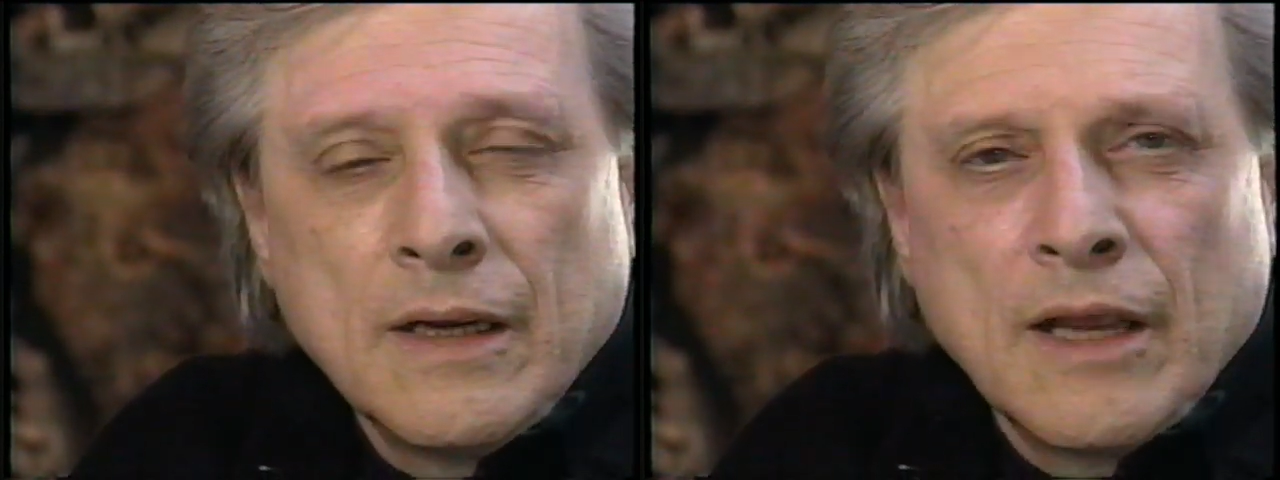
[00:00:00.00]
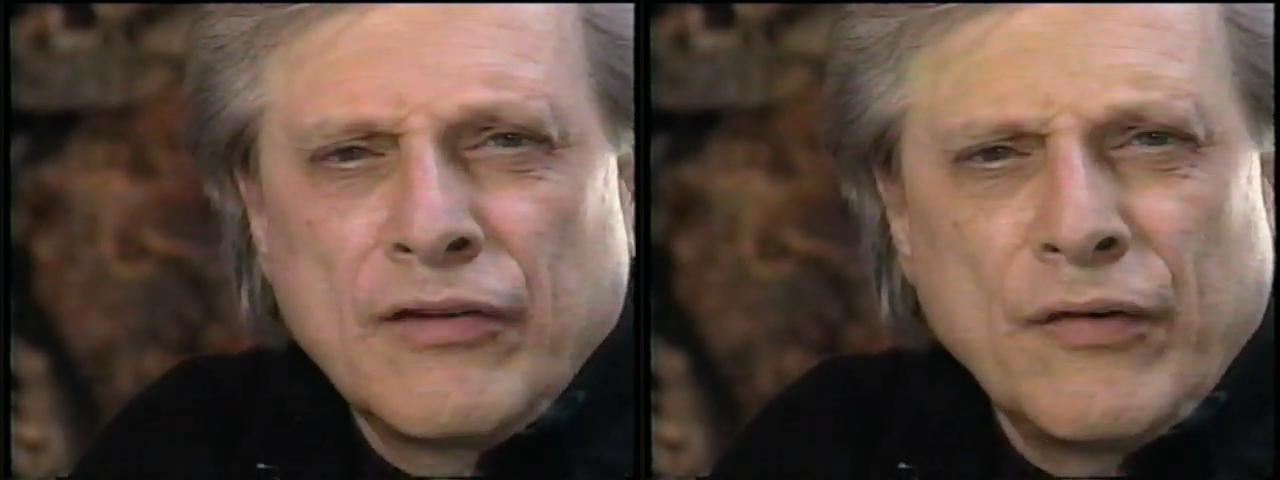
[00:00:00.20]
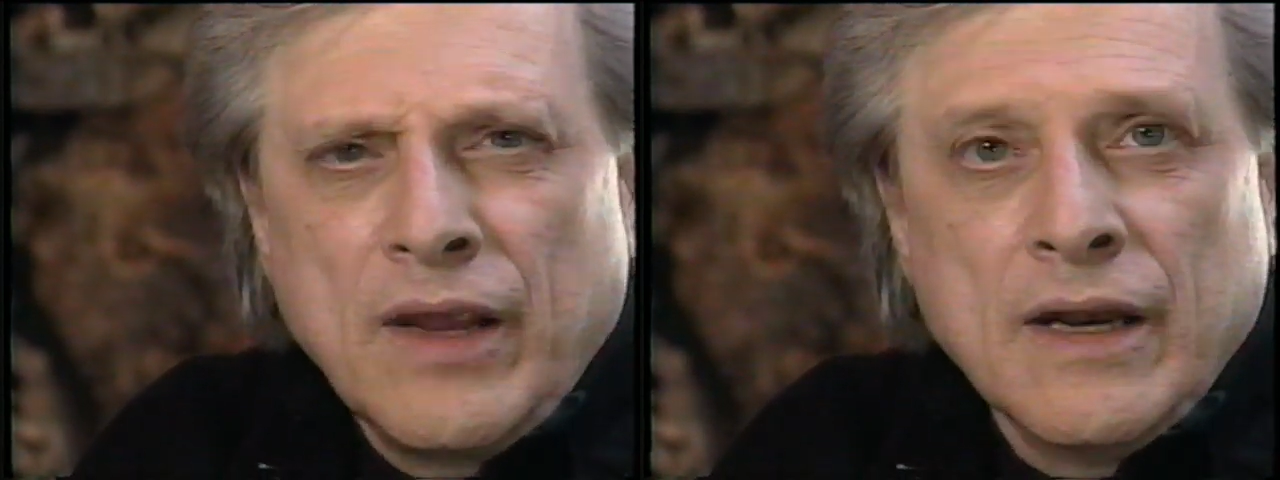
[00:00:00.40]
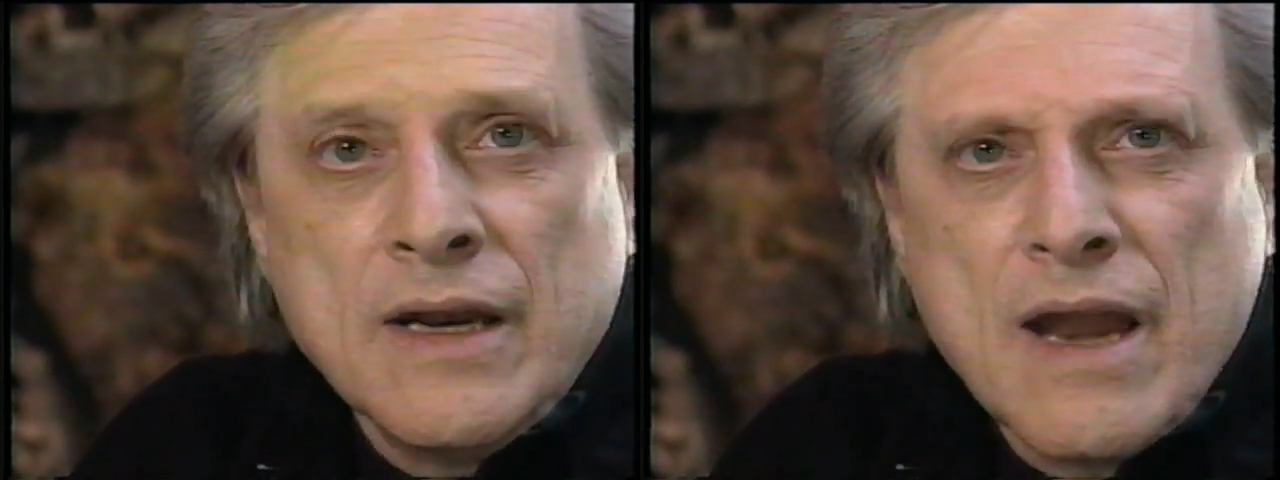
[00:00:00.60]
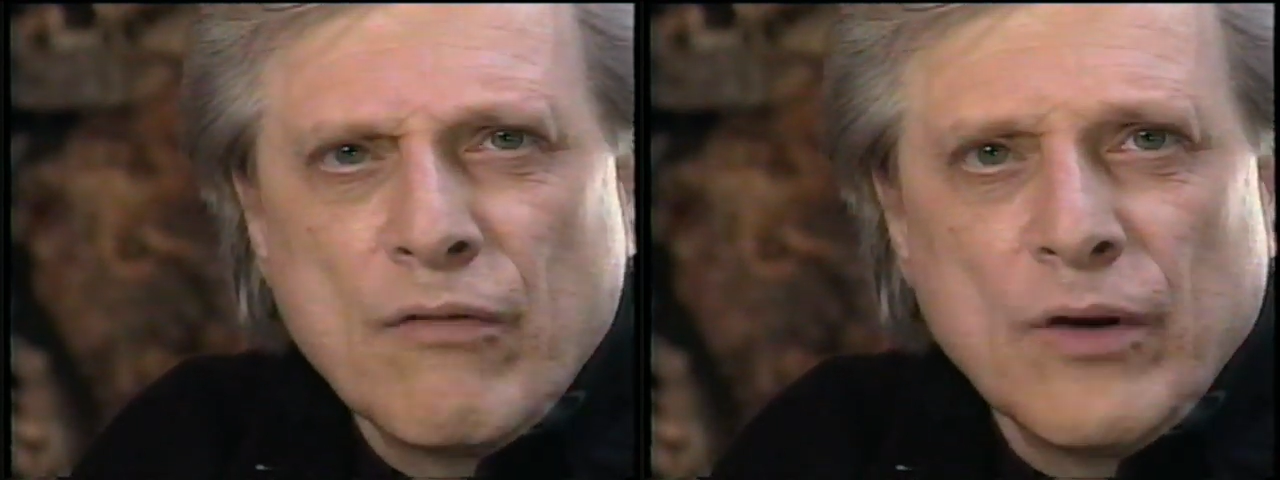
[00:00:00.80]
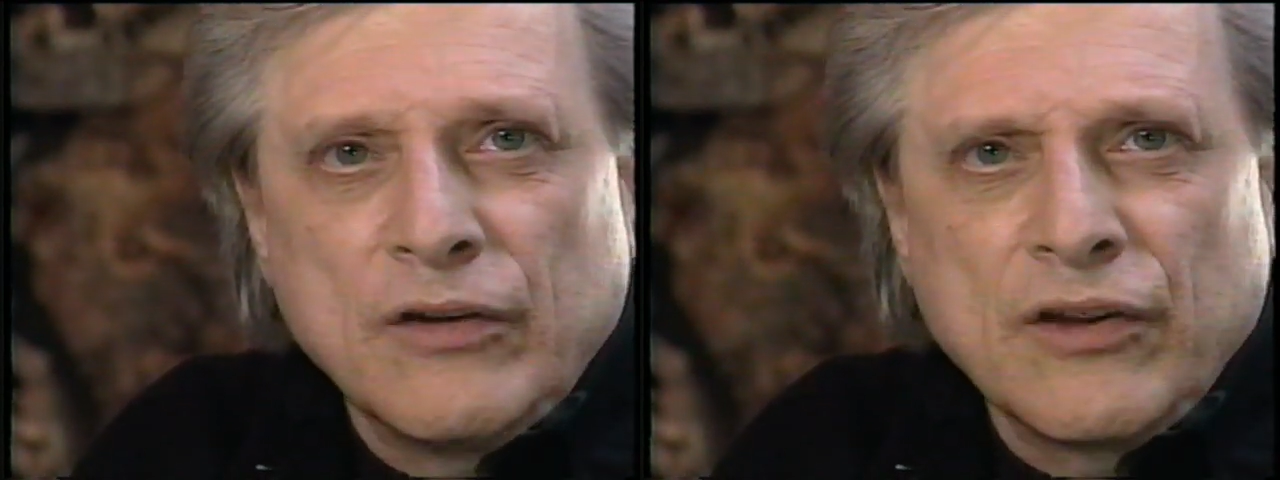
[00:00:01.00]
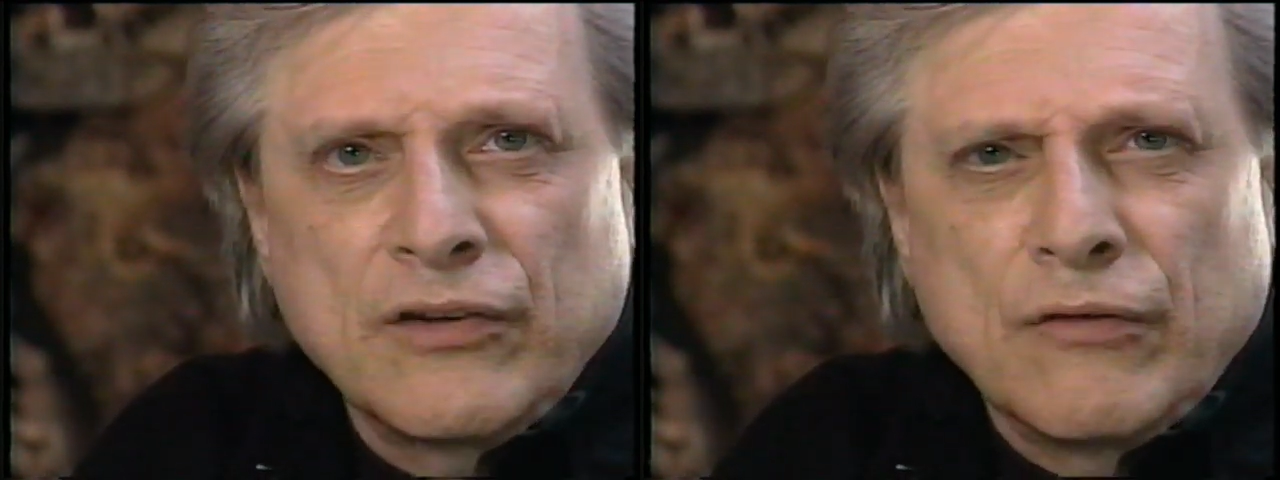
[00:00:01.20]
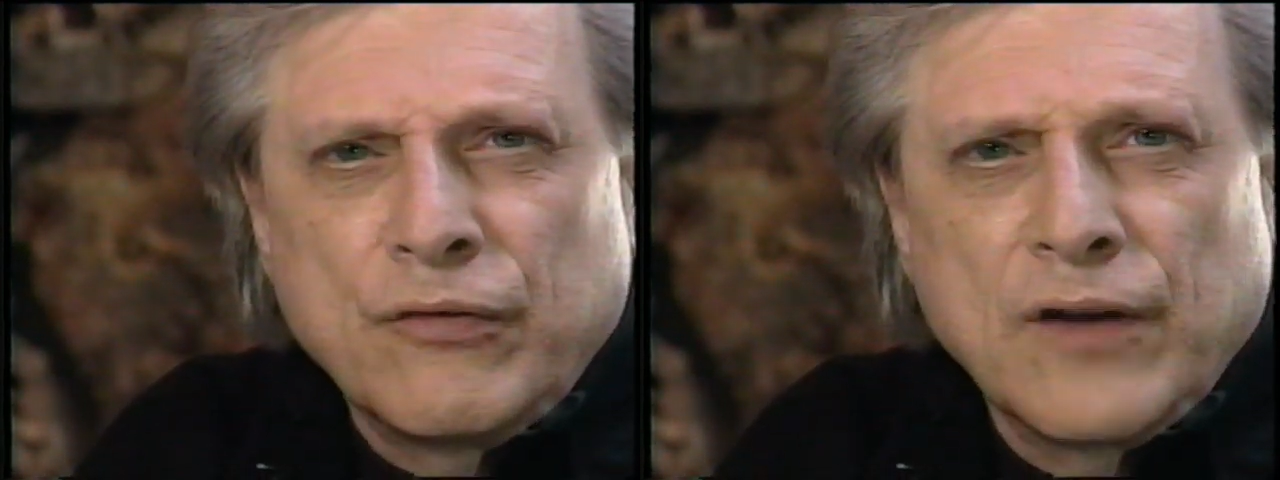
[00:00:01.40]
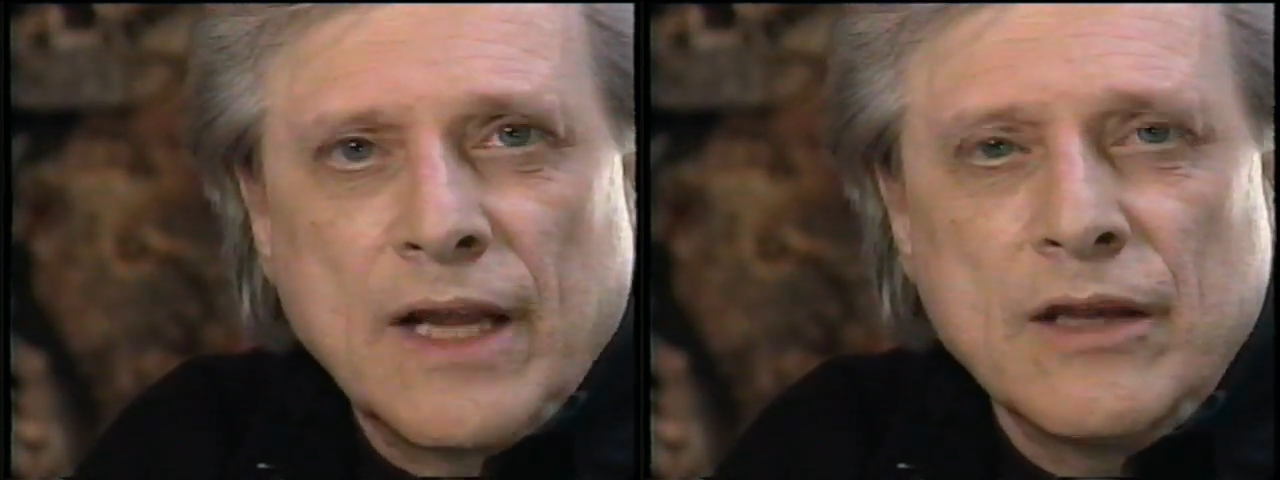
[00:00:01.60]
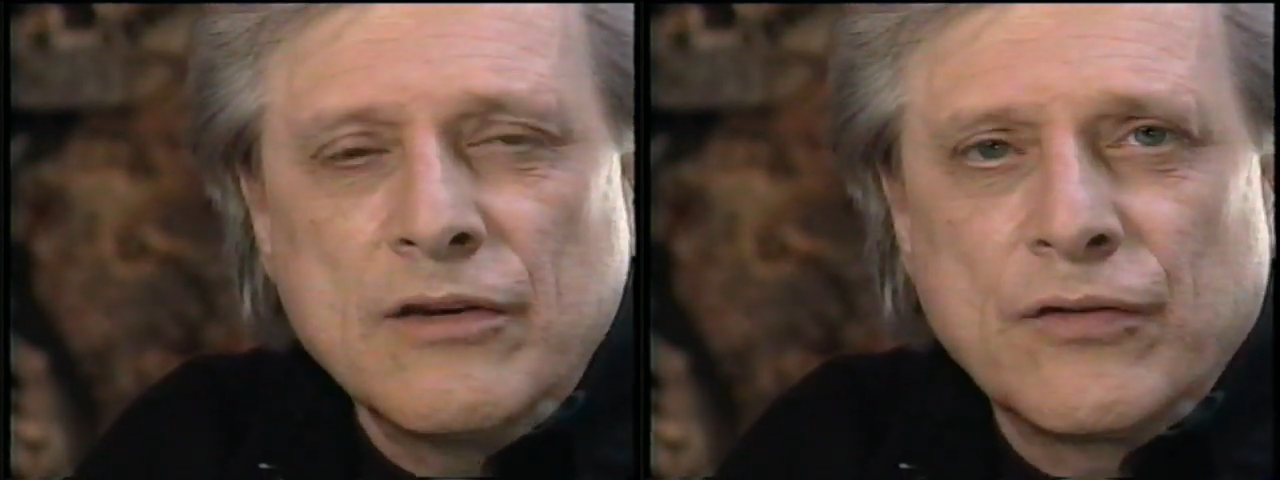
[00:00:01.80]
As if he had never existed,
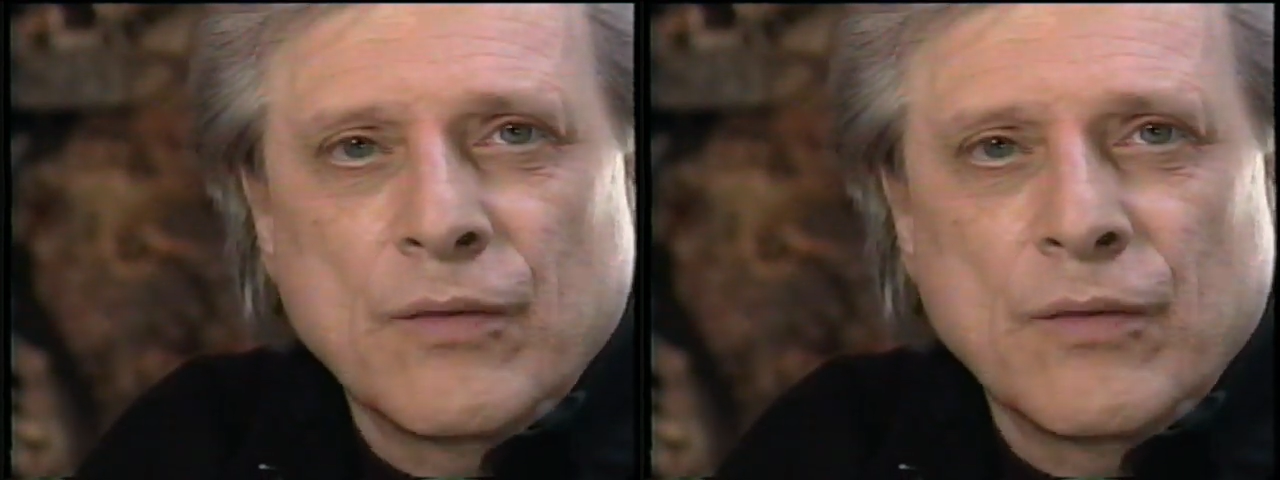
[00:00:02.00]
flins